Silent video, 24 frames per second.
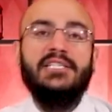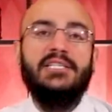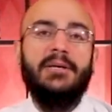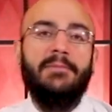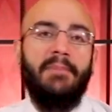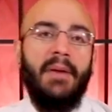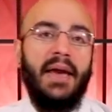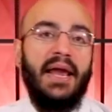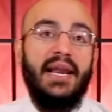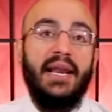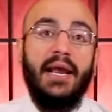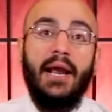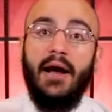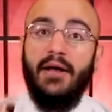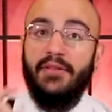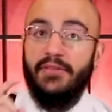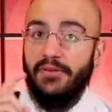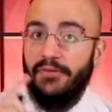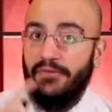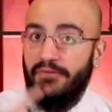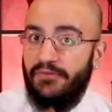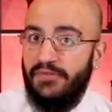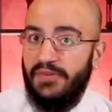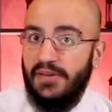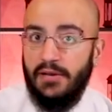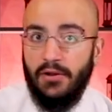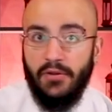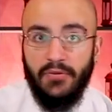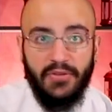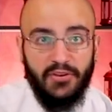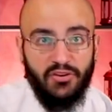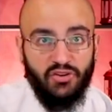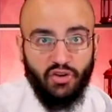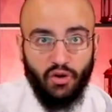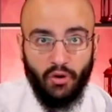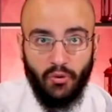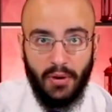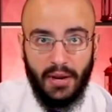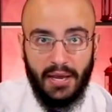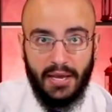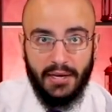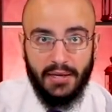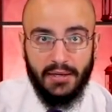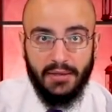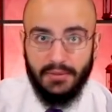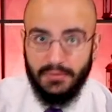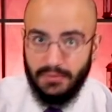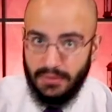depending on the field that you're
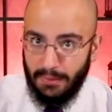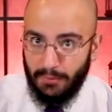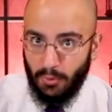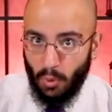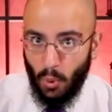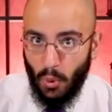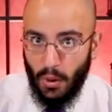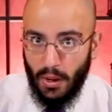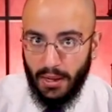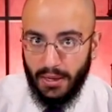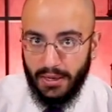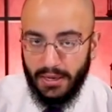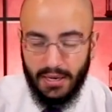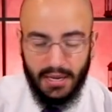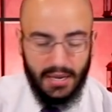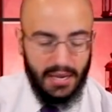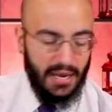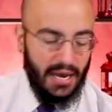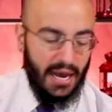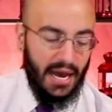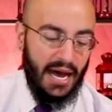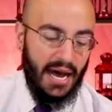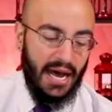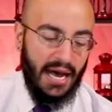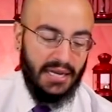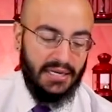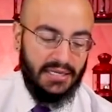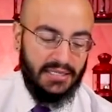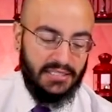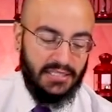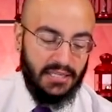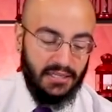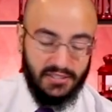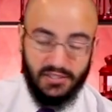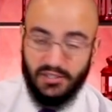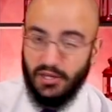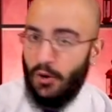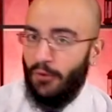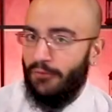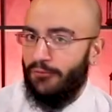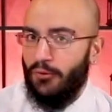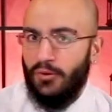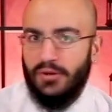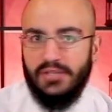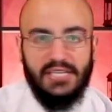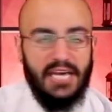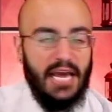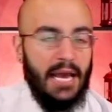in, number one. Uh, so,
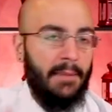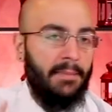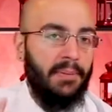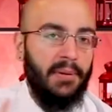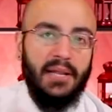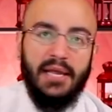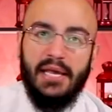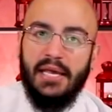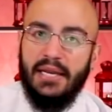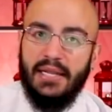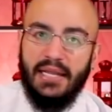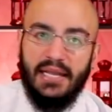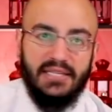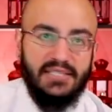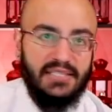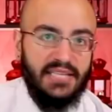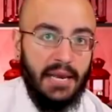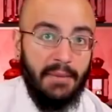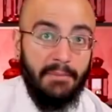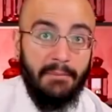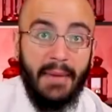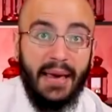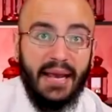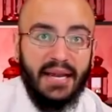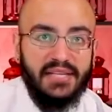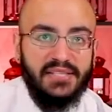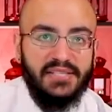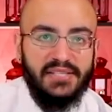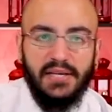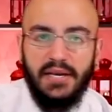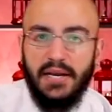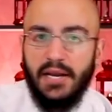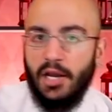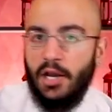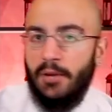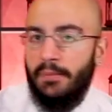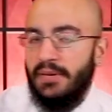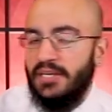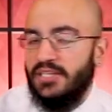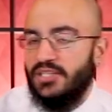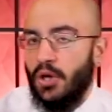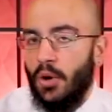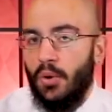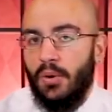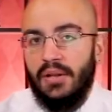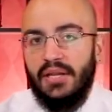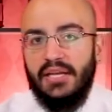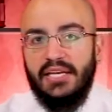for example, in, let's say, medicine, it could be
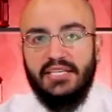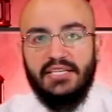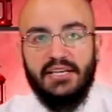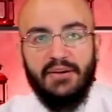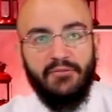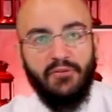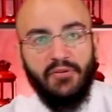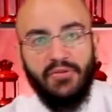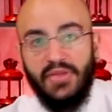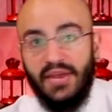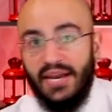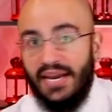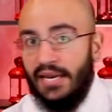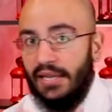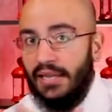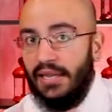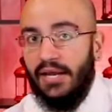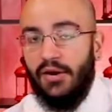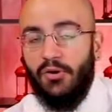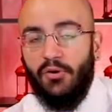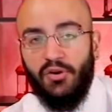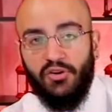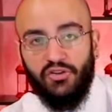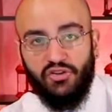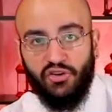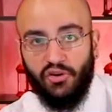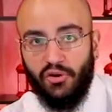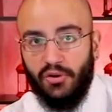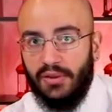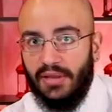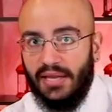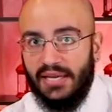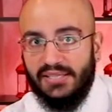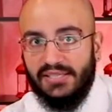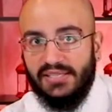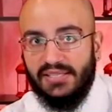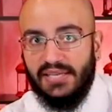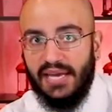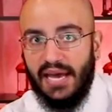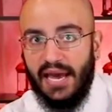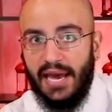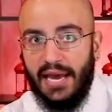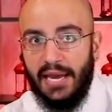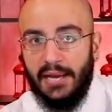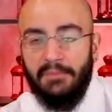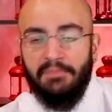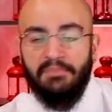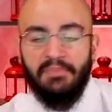totally different than in literature, let's
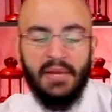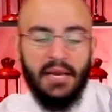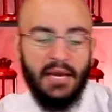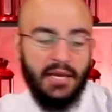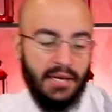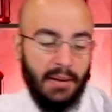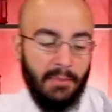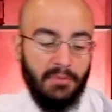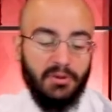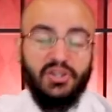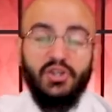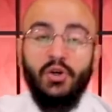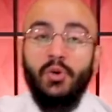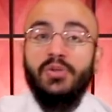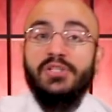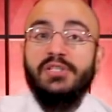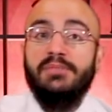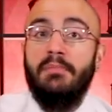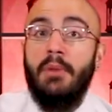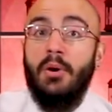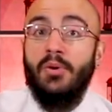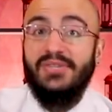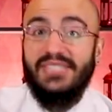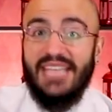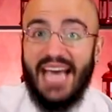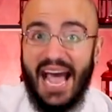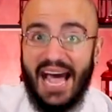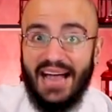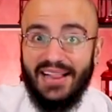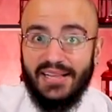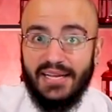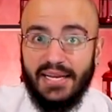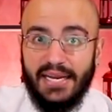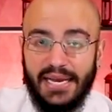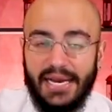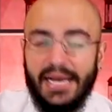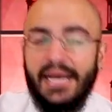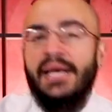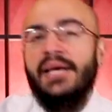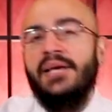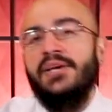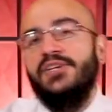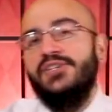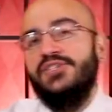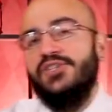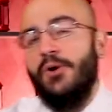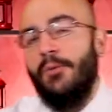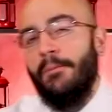say. Number two is modality.
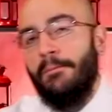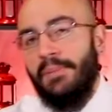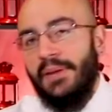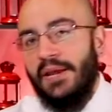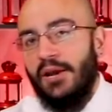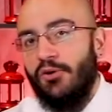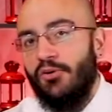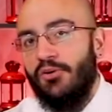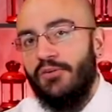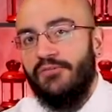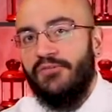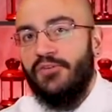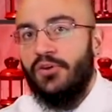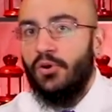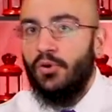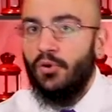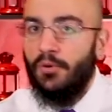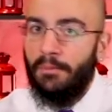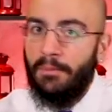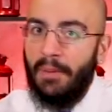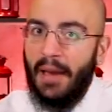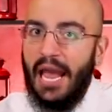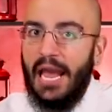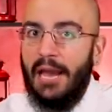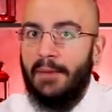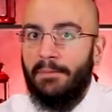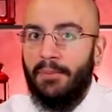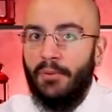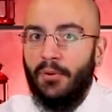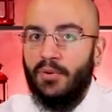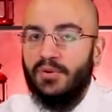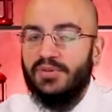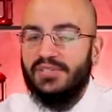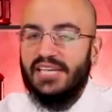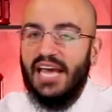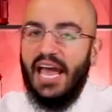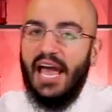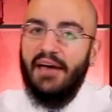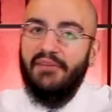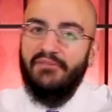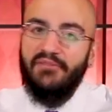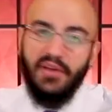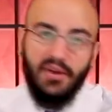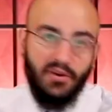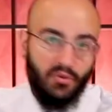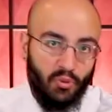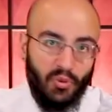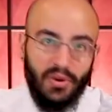So, peer-reviewed papers
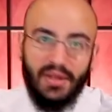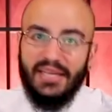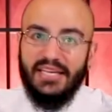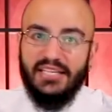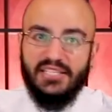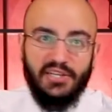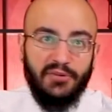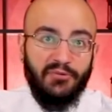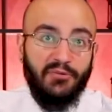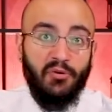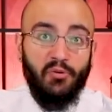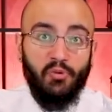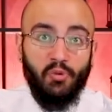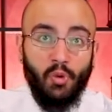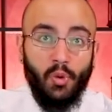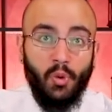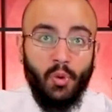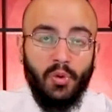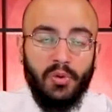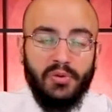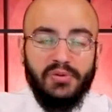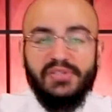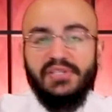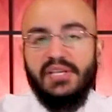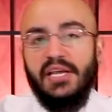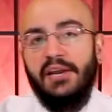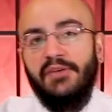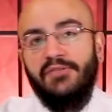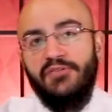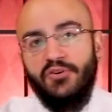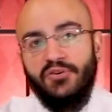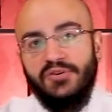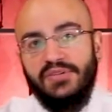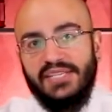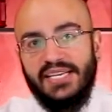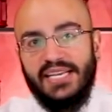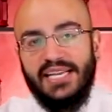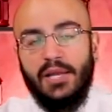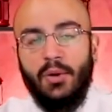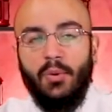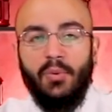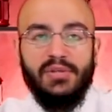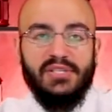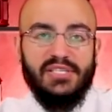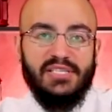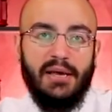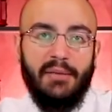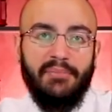have really different rules than if you're dealing
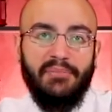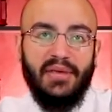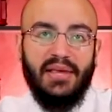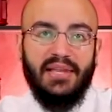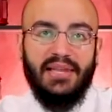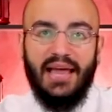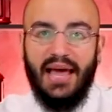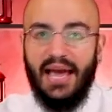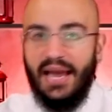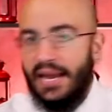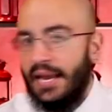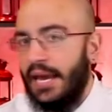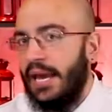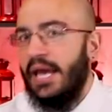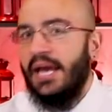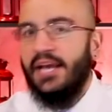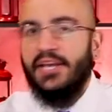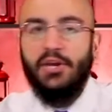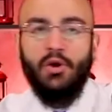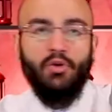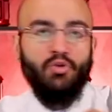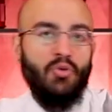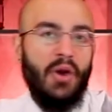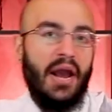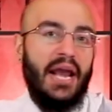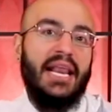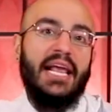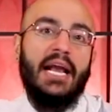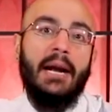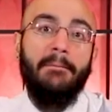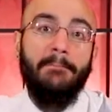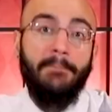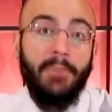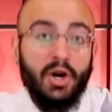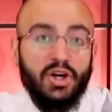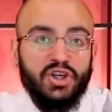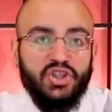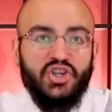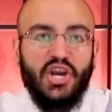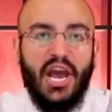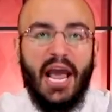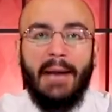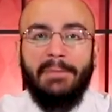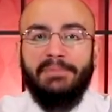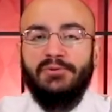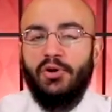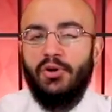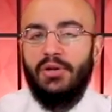with something like you're know, writing a book
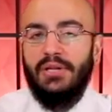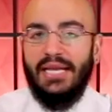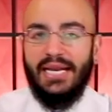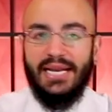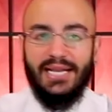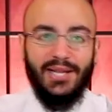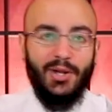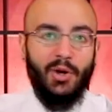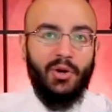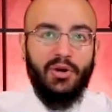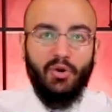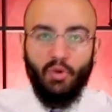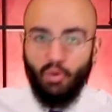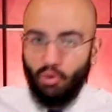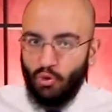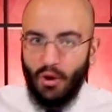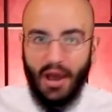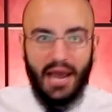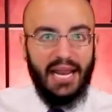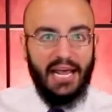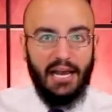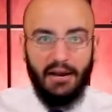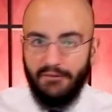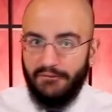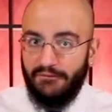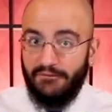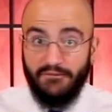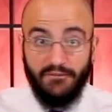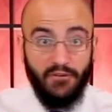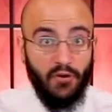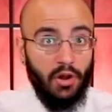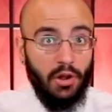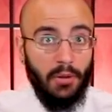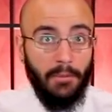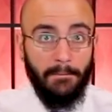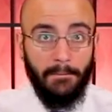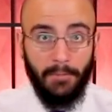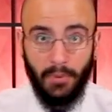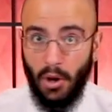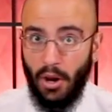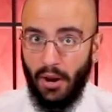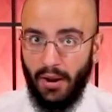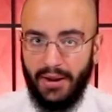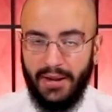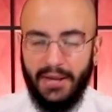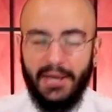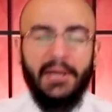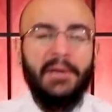chapter, let alone writing a full
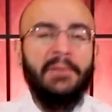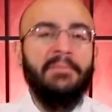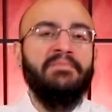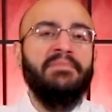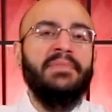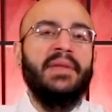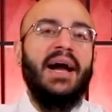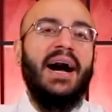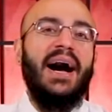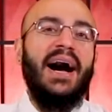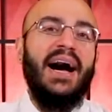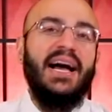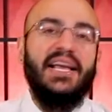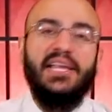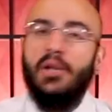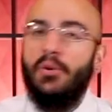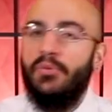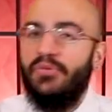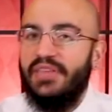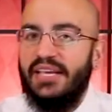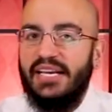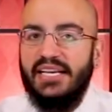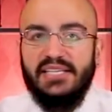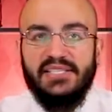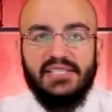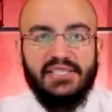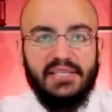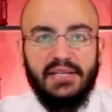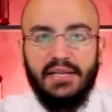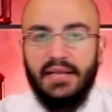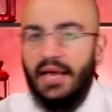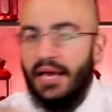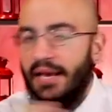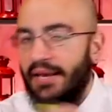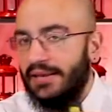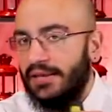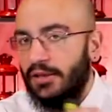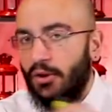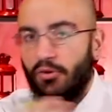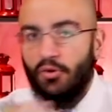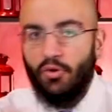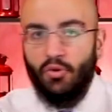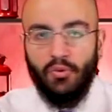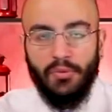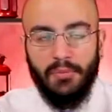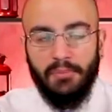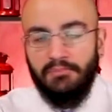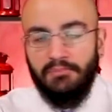book. Uh, you know these uh, you know the